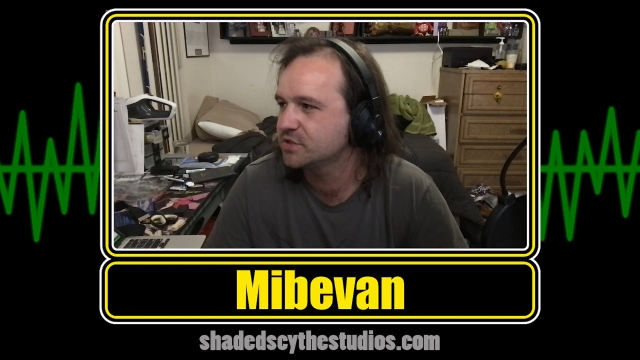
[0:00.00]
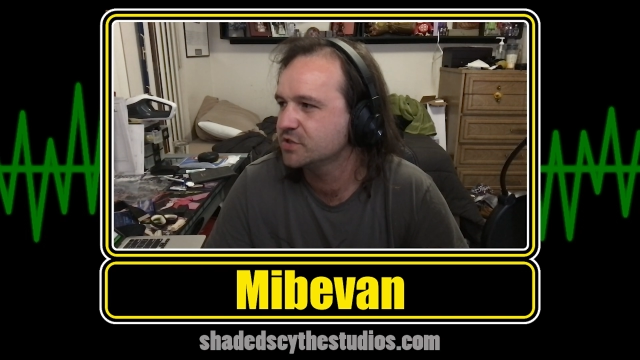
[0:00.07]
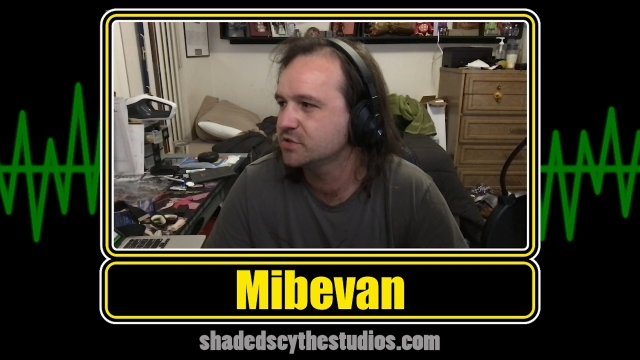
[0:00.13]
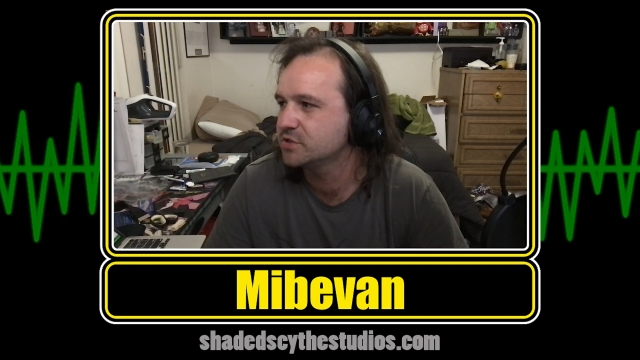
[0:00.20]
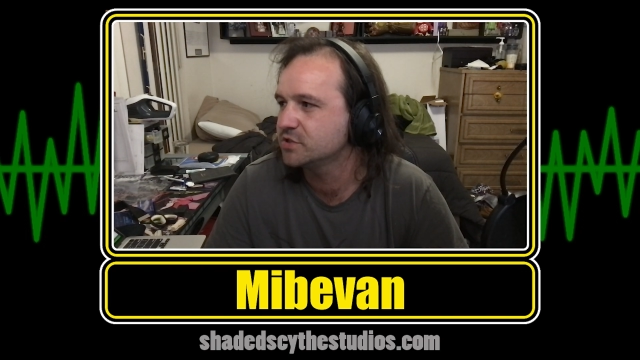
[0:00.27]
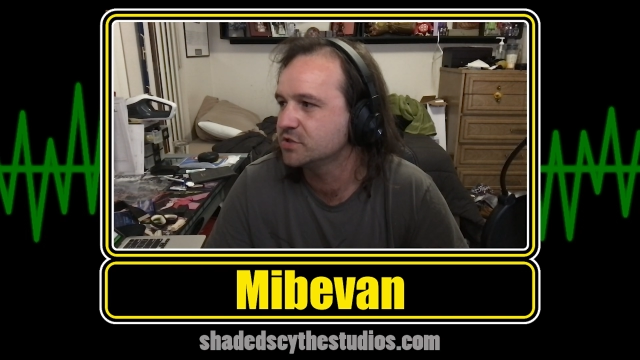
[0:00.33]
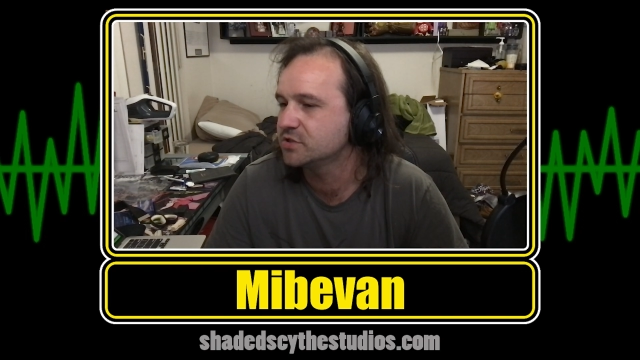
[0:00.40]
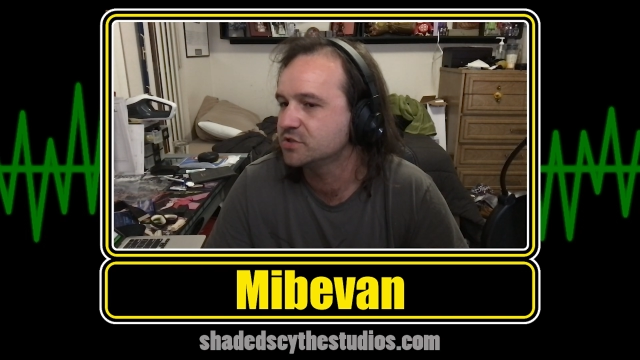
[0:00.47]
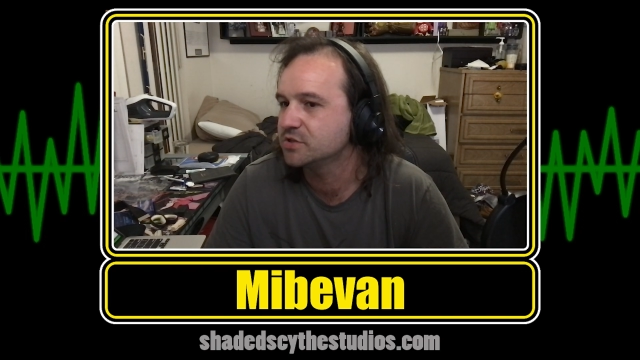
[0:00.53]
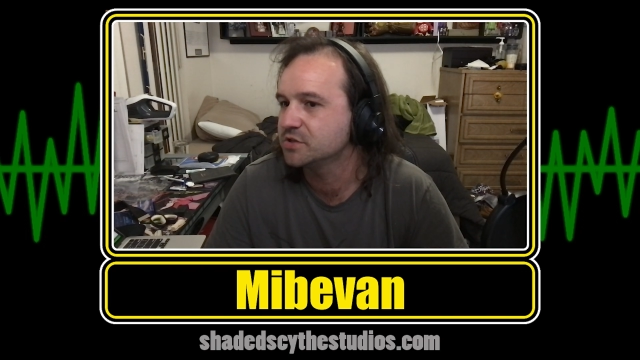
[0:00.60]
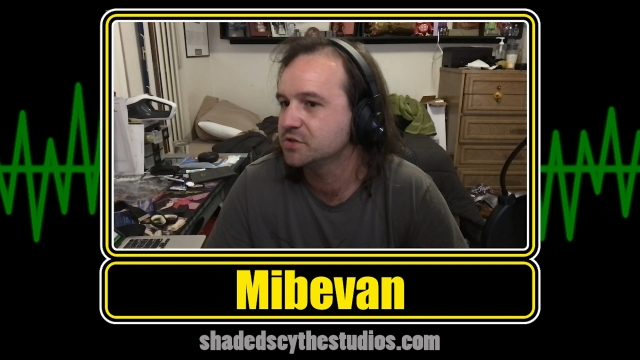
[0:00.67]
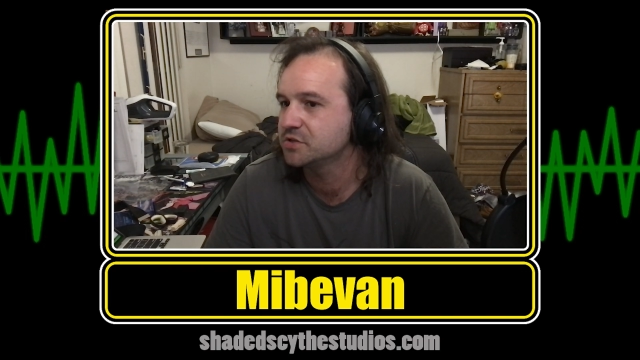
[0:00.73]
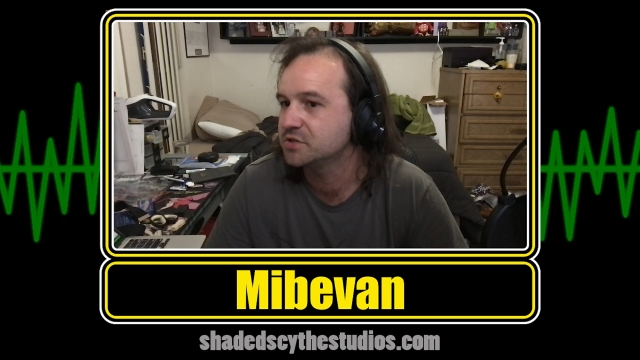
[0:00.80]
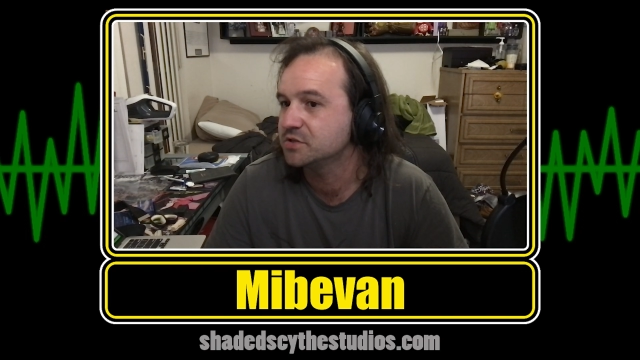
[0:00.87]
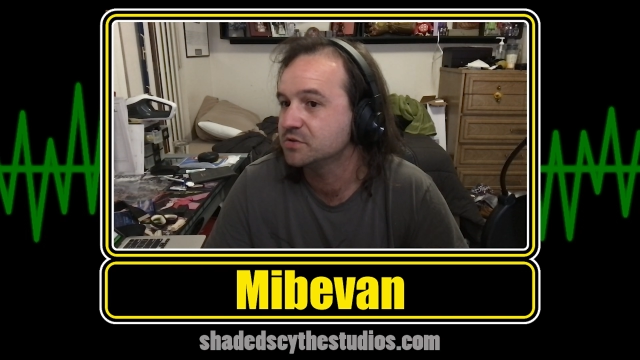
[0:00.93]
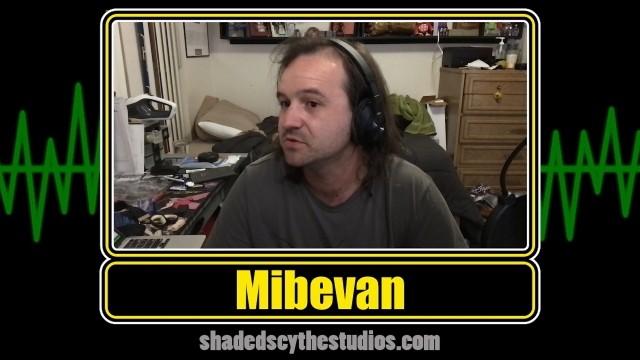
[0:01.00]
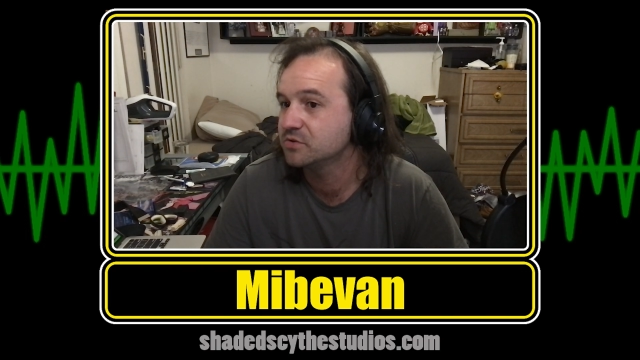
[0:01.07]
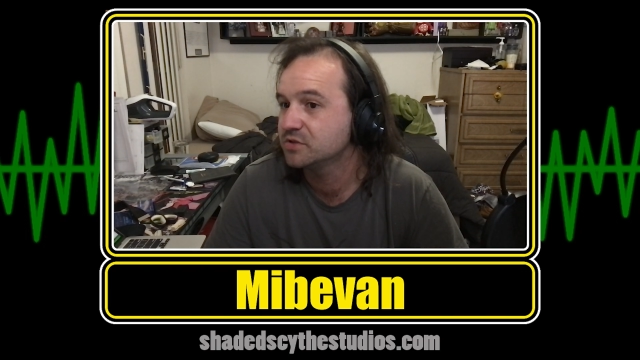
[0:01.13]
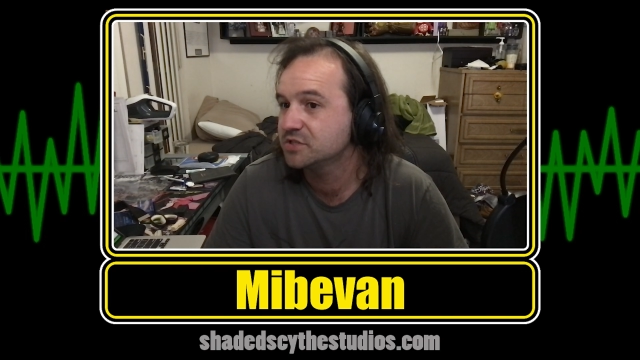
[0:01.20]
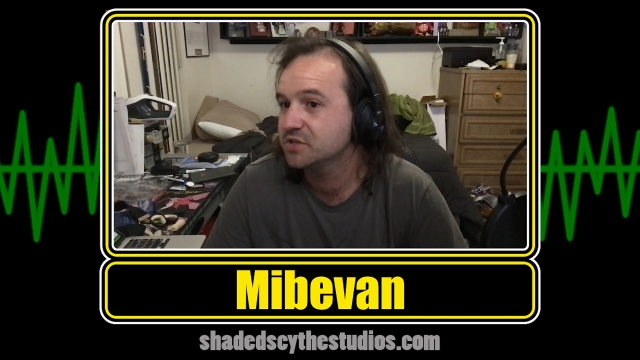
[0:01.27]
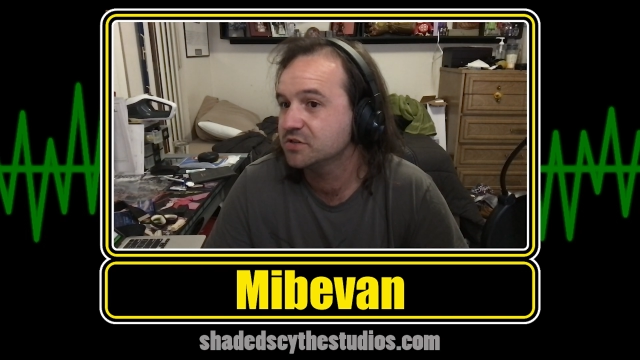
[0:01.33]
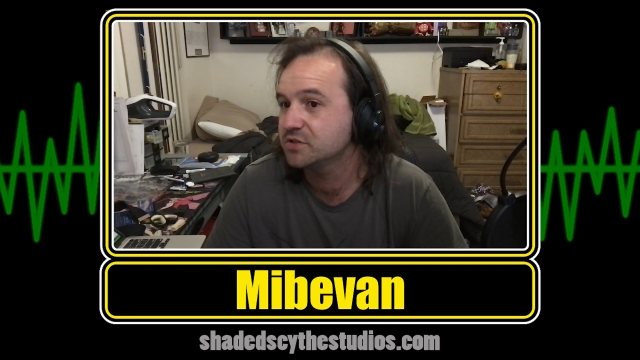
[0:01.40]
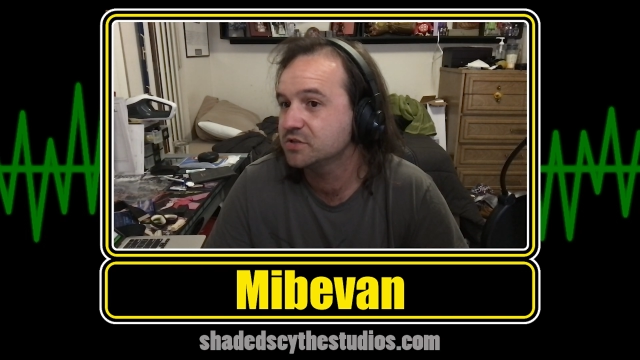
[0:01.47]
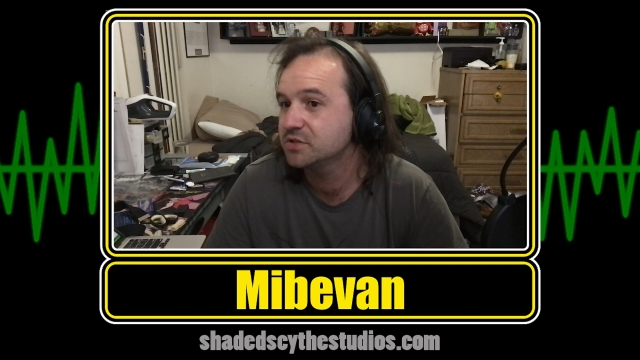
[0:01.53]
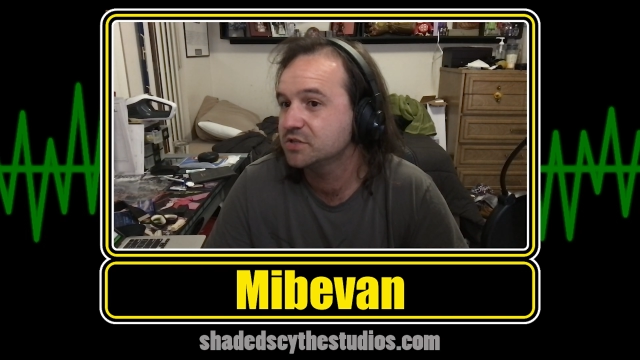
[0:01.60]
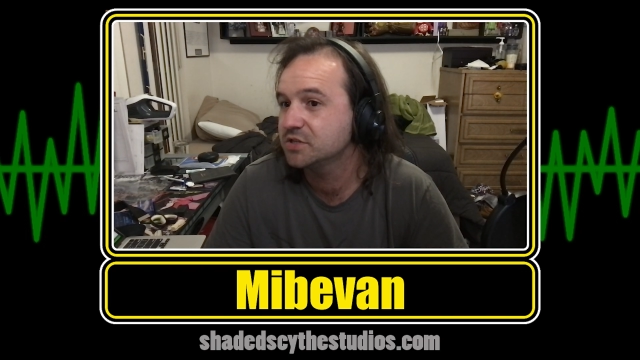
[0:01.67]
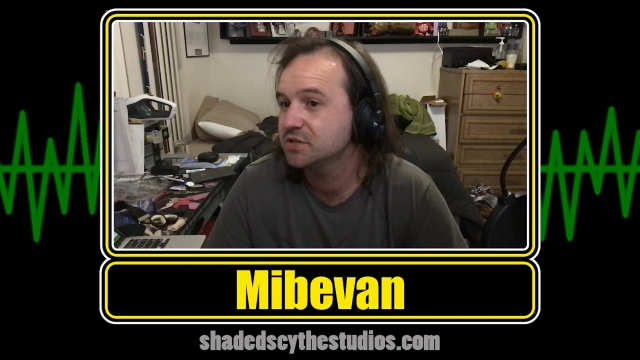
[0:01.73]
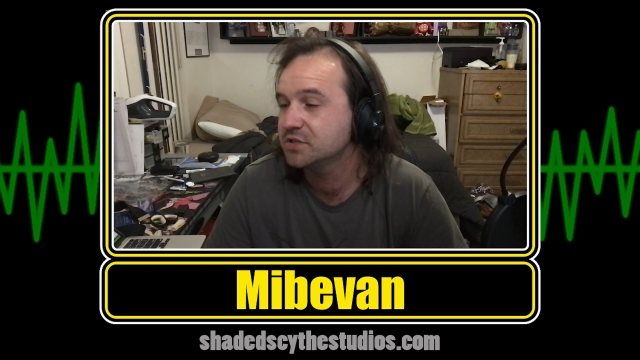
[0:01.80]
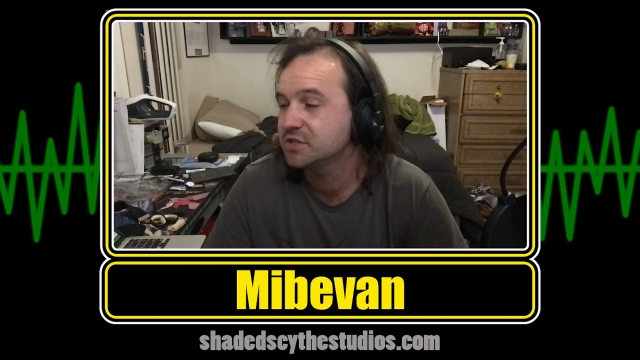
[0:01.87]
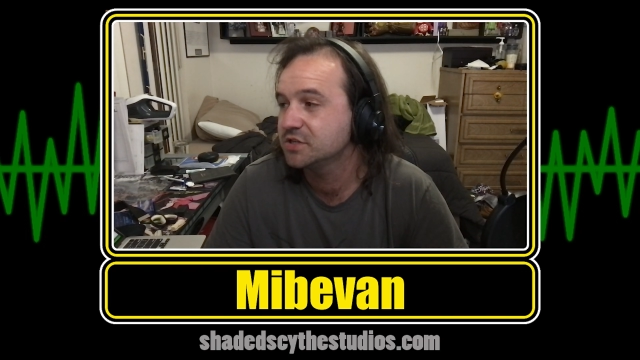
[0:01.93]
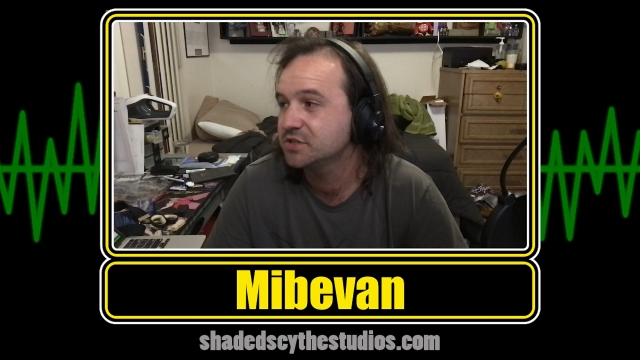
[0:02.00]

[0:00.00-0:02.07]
do do do do do do do do do.